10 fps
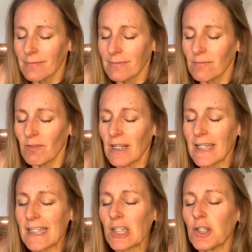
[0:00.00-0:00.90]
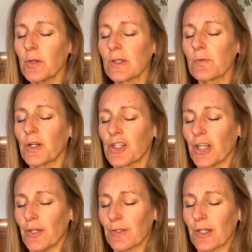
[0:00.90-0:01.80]
Realizing that no one's watching
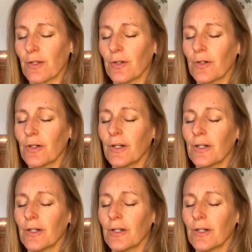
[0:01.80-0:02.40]
you, so you're